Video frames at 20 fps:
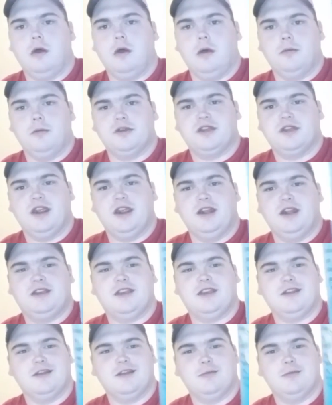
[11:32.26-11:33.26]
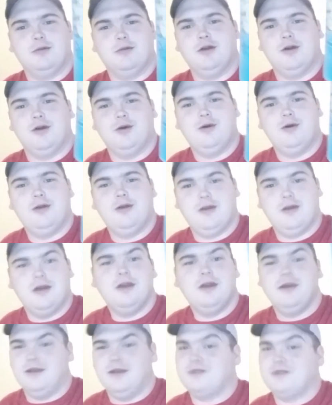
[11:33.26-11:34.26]
Almost instantly blue.
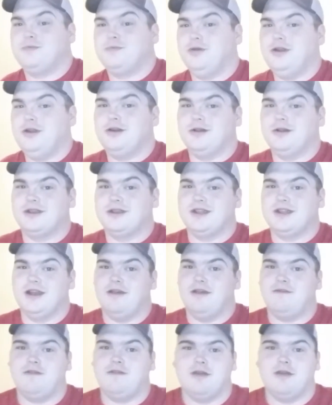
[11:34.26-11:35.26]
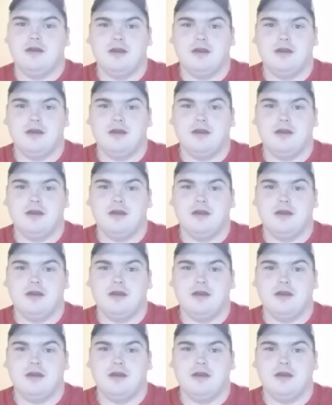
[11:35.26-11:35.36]
It's pretty good stuff.